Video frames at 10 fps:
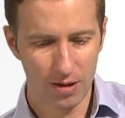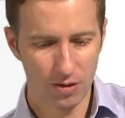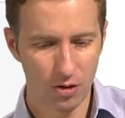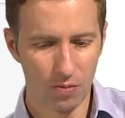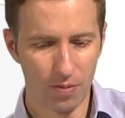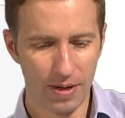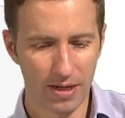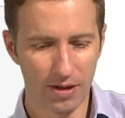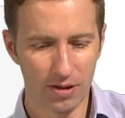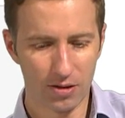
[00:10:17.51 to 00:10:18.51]
So we're
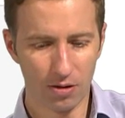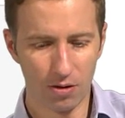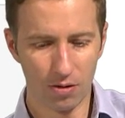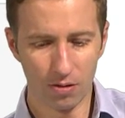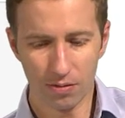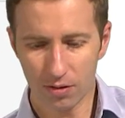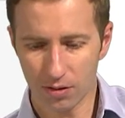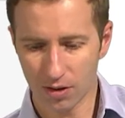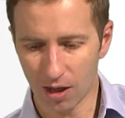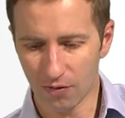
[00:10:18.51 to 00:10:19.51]
making this little
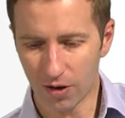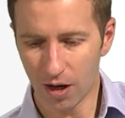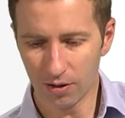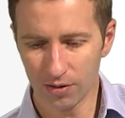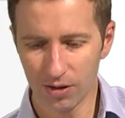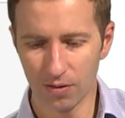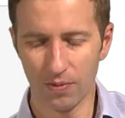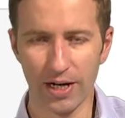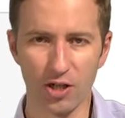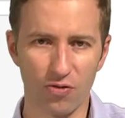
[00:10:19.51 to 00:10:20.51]
set of colors that
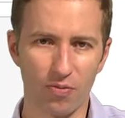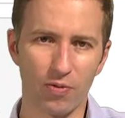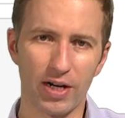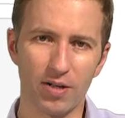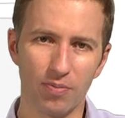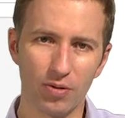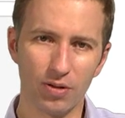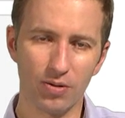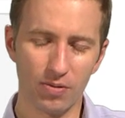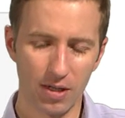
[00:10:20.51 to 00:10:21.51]
range from red to
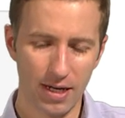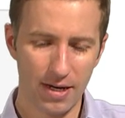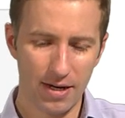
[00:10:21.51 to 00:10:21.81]
blue,